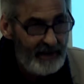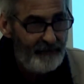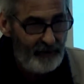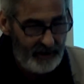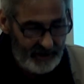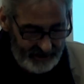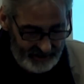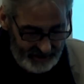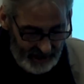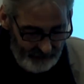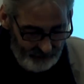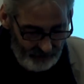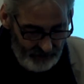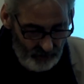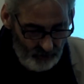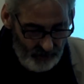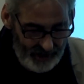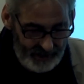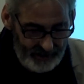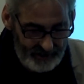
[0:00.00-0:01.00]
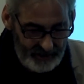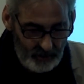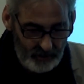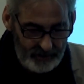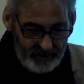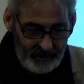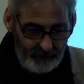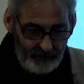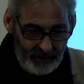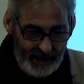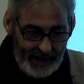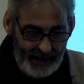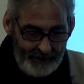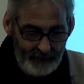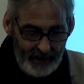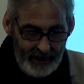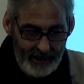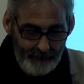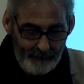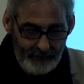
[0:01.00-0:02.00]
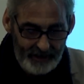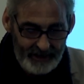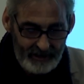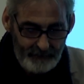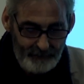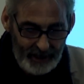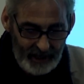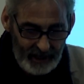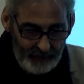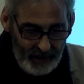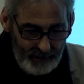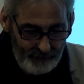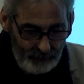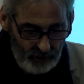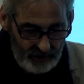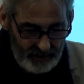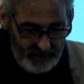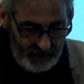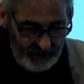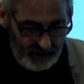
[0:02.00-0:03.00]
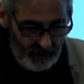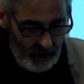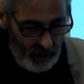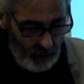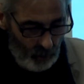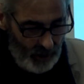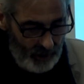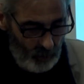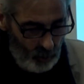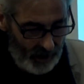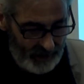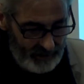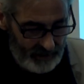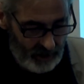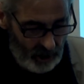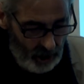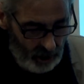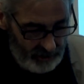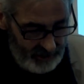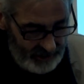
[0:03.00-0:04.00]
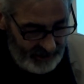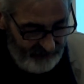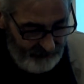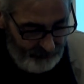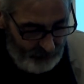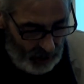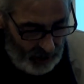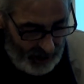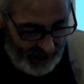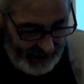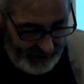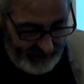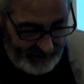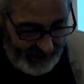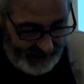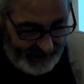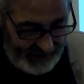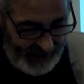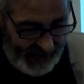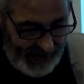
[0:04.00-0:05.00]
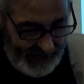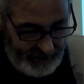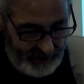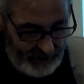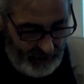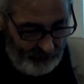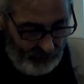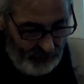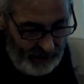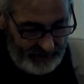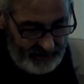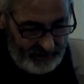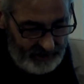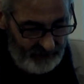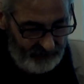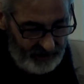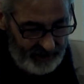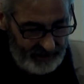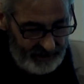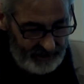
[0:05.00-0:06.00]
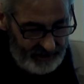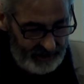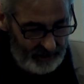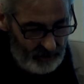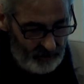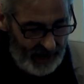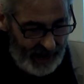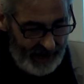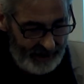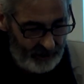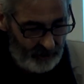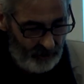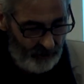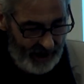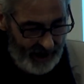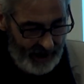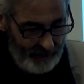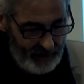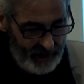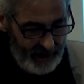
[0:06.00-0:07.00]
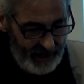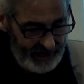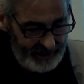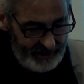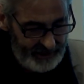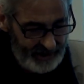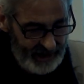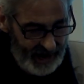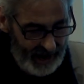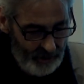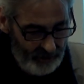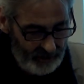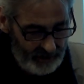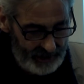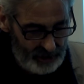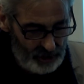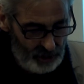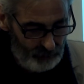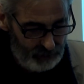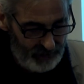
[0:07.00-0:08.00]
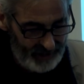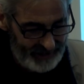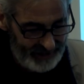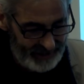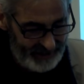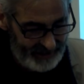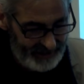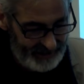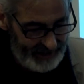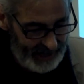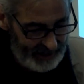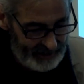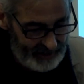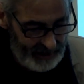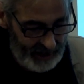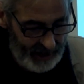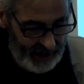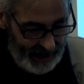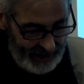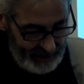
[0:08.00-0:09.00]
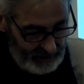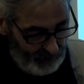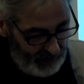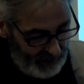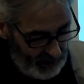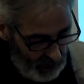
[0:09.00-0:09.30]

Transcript: for contemporary readers to assimilate, but as Bellamy puts it, when one's cognitive bias against the presence of concealed anagram in an inherently duplicitous text has been